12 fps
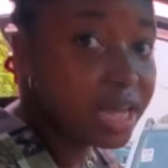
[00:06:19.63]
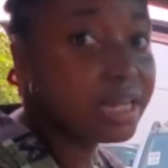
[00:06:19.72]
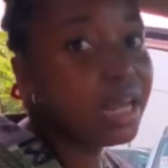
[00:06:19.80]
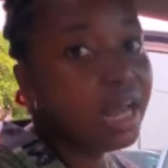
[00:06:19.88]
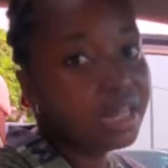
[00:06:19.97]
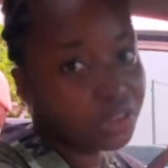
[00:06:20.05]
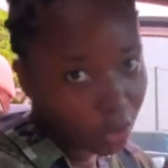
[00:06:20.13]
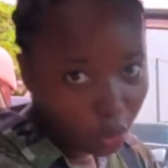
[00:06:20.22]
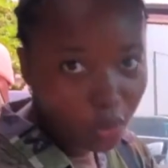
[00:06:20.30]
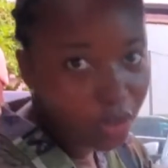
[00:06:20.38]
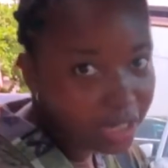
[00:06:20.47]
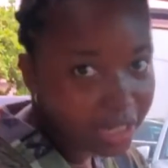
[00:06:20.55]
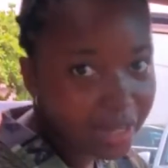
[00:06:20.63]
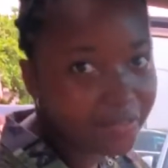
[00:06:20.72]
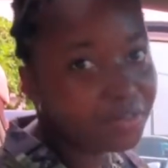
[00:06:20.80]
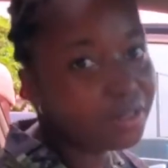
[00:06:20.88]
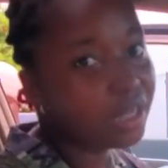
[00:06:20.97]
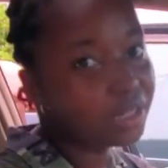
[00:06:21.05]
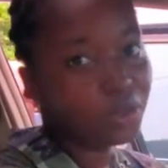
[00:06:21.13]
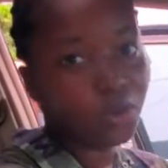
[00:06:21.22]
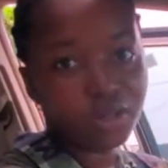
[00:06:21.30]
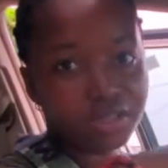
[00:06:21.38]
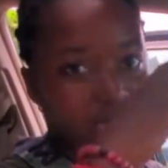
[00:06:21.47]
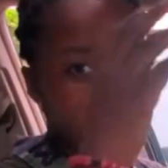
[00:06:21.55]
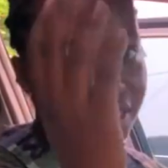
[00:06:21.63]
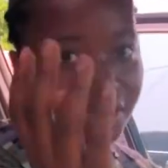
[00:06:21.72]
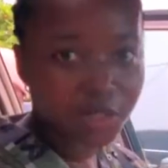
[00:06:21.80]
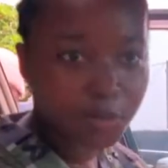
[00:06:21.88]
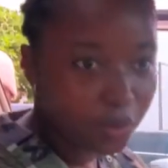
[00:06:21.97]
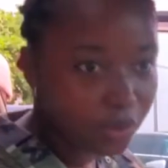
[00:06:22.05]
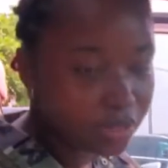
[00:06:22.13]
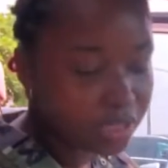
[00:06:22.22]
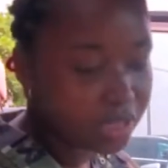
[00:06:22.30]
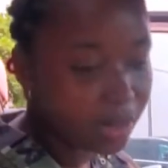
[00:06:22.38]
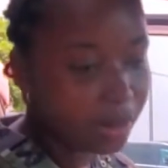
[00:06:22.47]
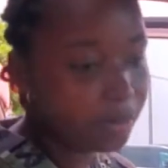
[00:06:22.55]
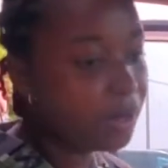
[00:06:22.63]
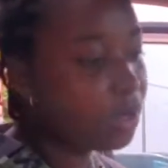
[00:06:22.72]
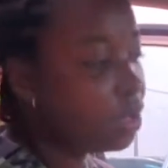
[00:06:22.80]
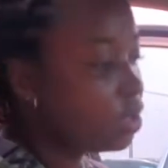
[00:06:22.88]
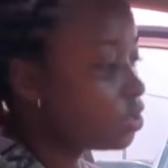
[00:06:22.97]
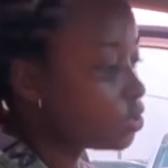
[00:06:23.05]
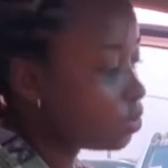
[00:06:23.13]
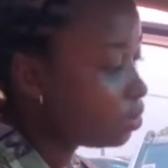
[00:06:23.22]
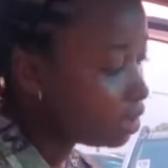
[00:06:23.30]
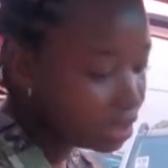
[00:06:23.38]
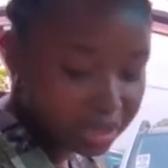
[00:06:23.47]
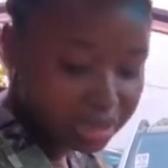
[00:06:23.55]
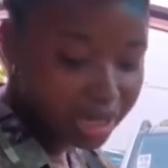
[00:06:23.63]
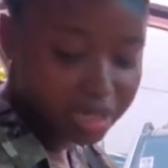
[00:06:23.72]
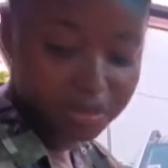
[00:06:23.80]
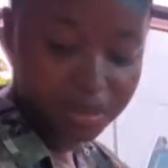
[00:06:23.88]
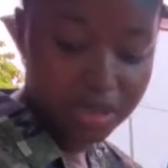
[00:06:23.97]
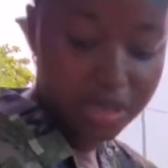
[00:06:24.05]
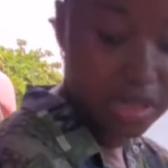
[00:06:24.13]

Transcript: 10 the old 11 and the old 13 sports there about so look at the dashboard